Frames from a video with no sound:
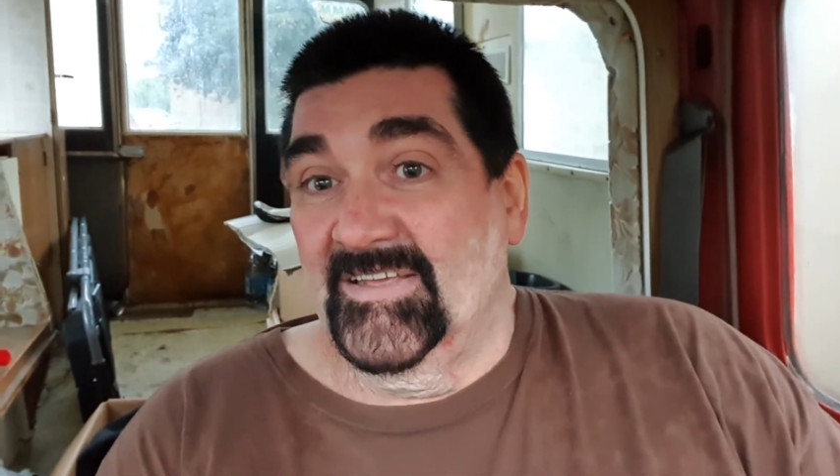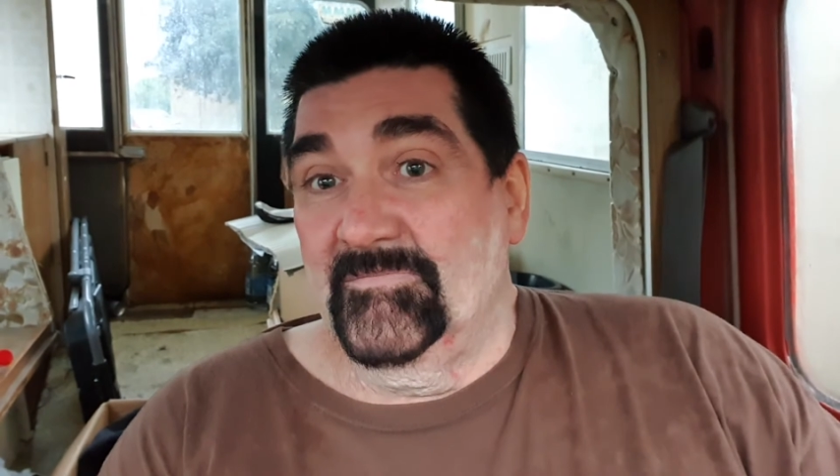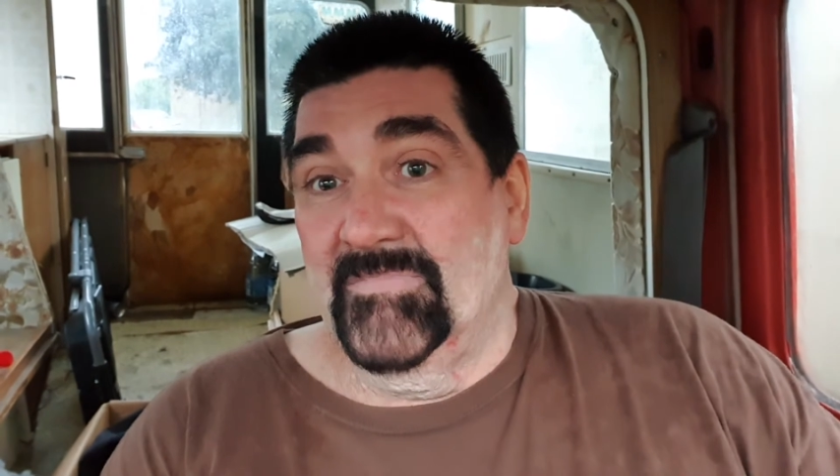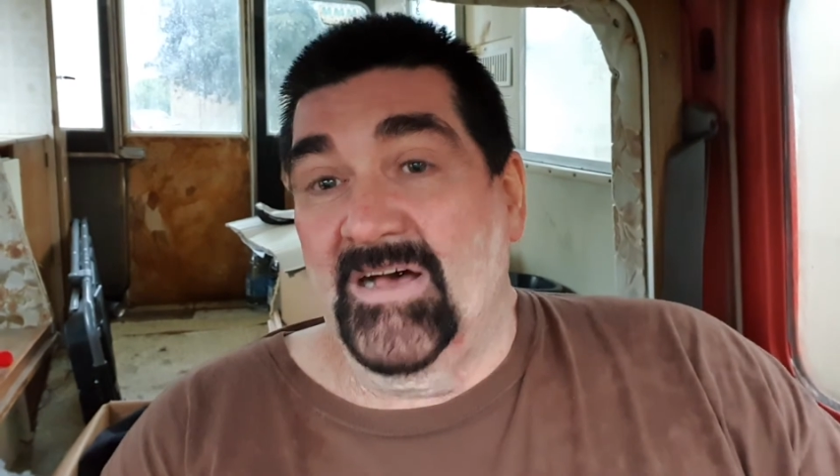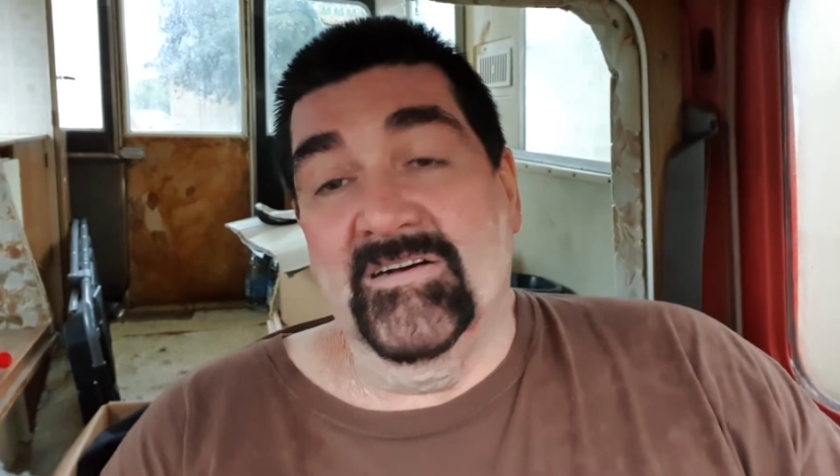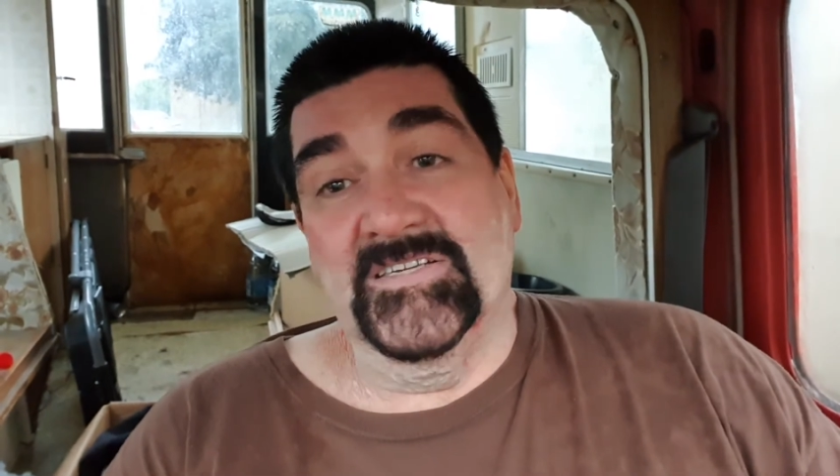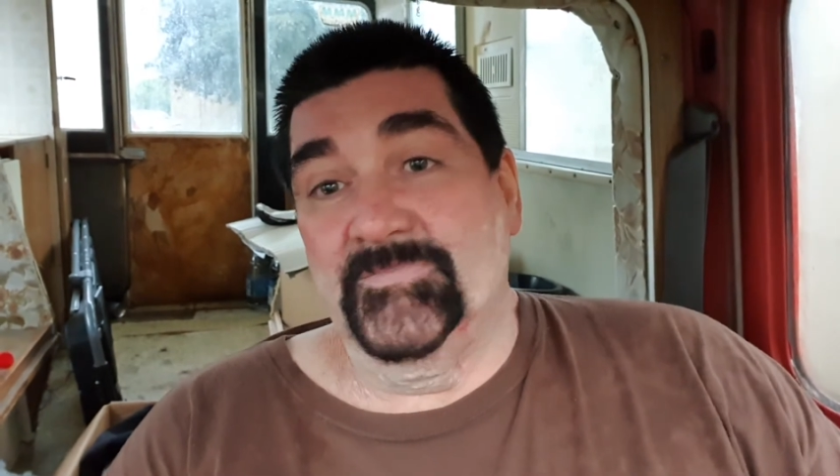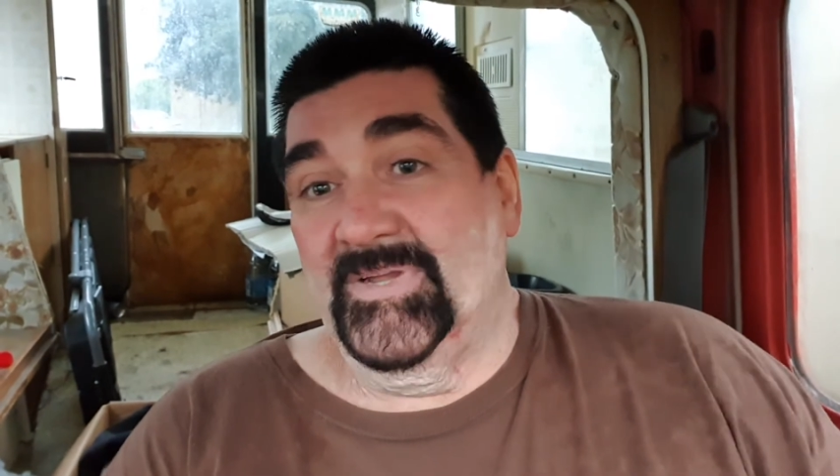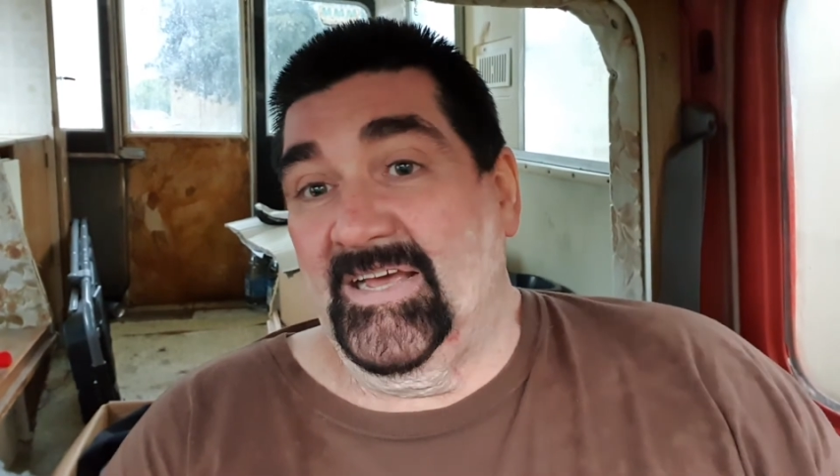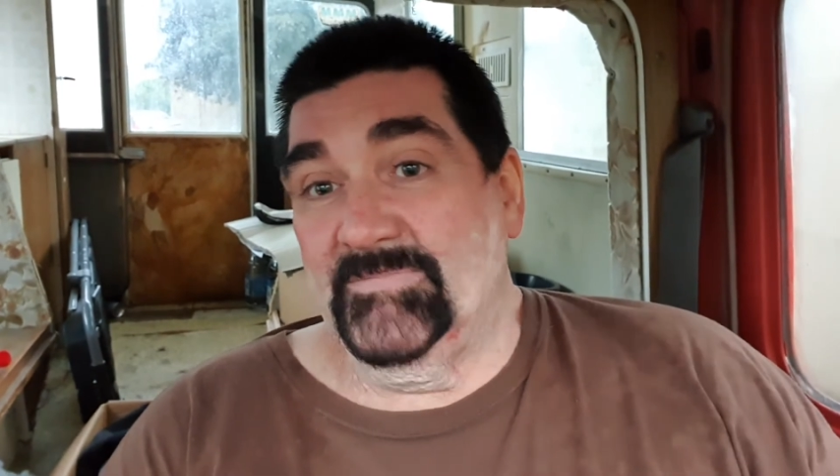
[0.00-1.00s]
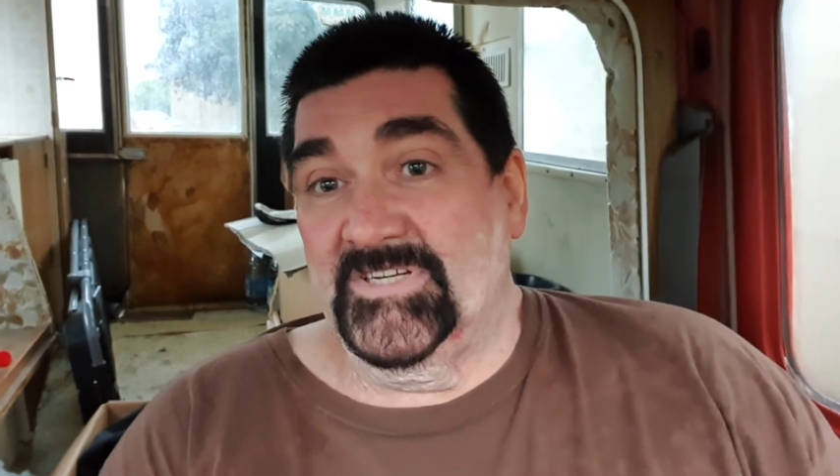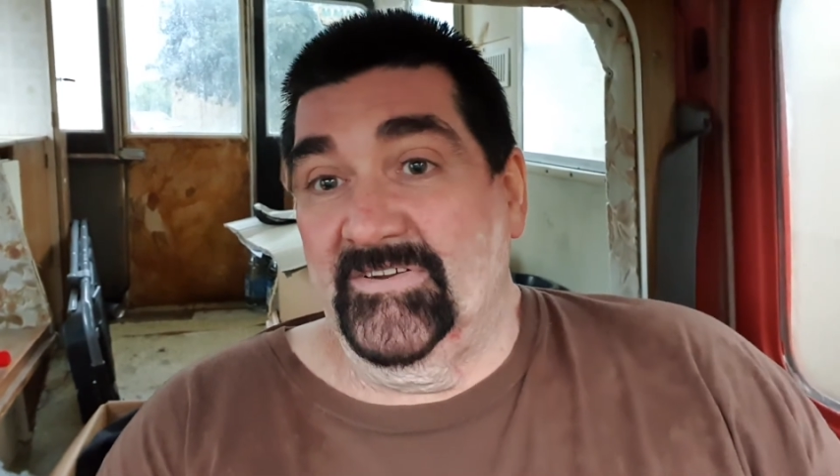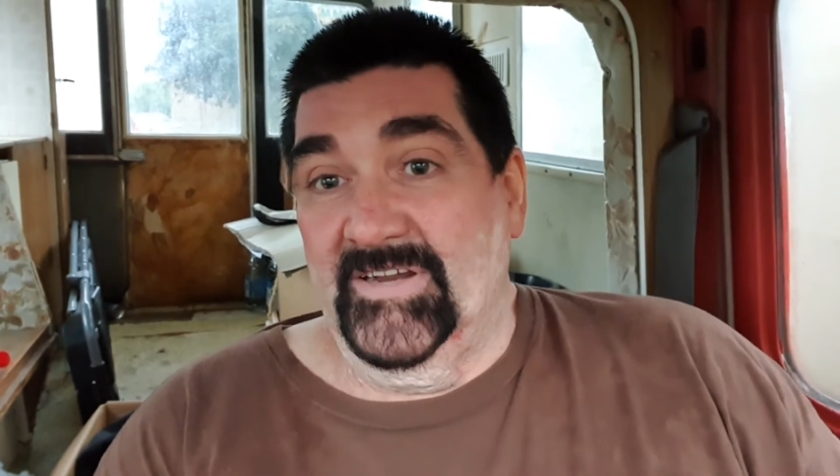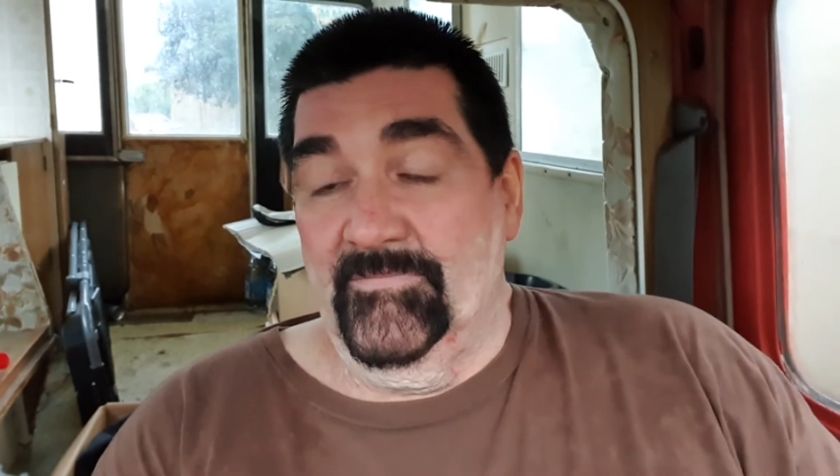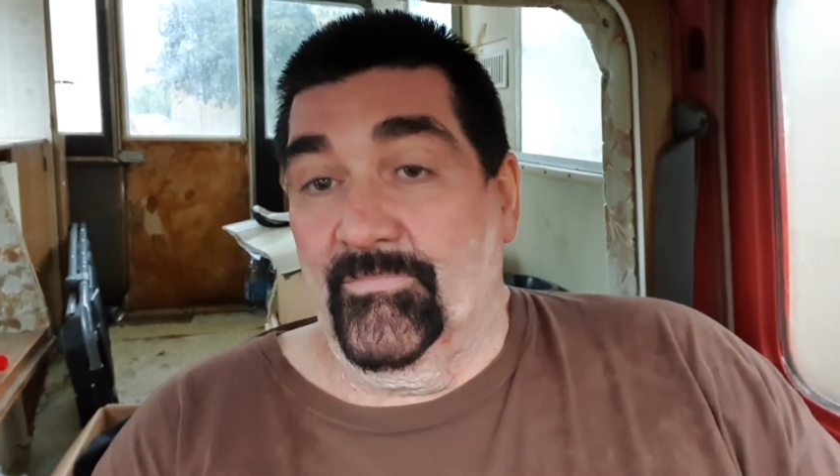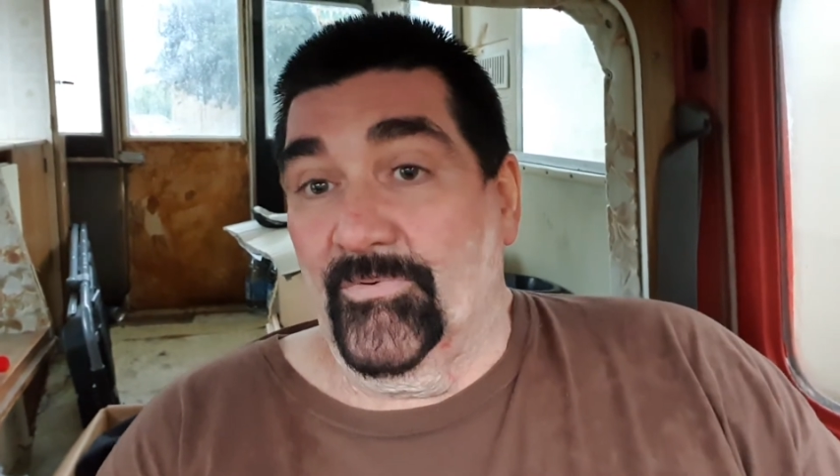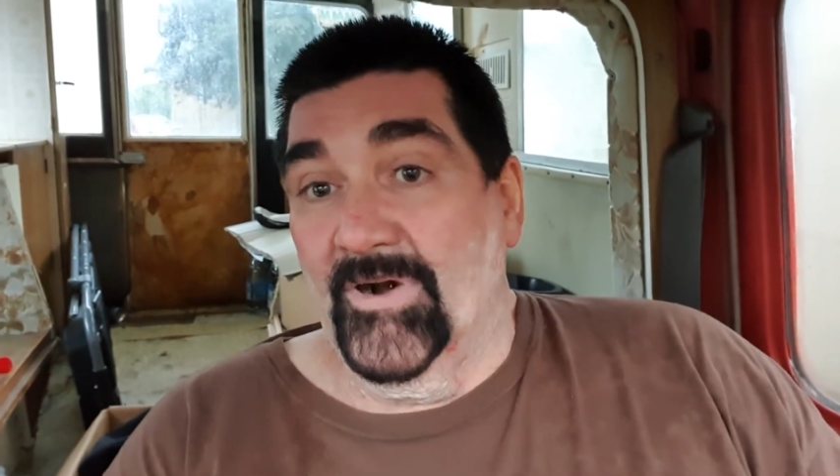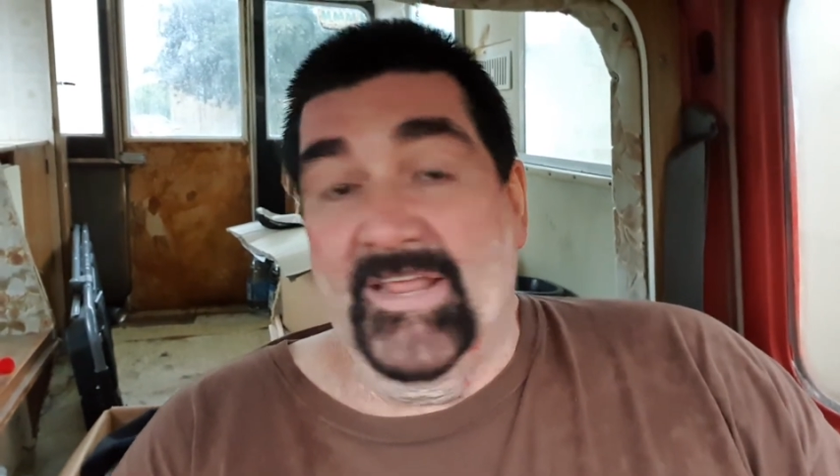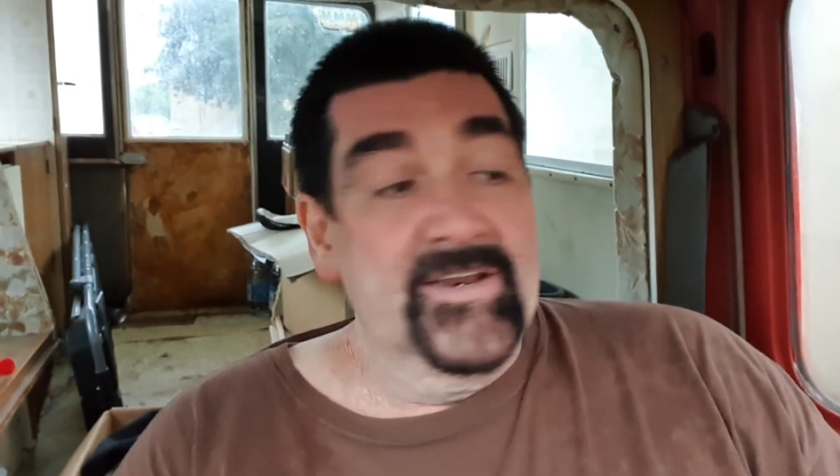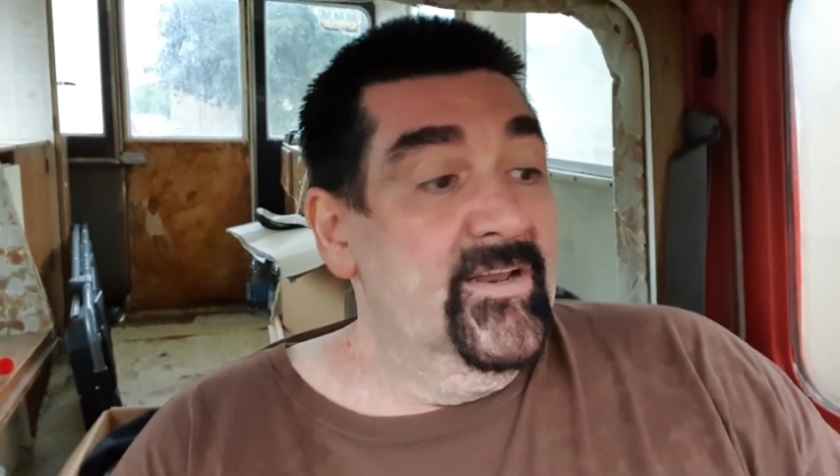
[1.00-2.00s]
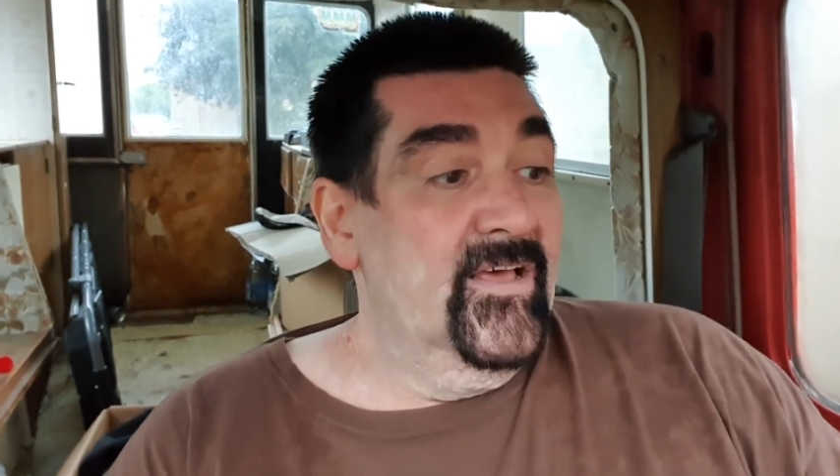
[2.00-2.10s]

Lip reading: Mark's been absolutely brilliant.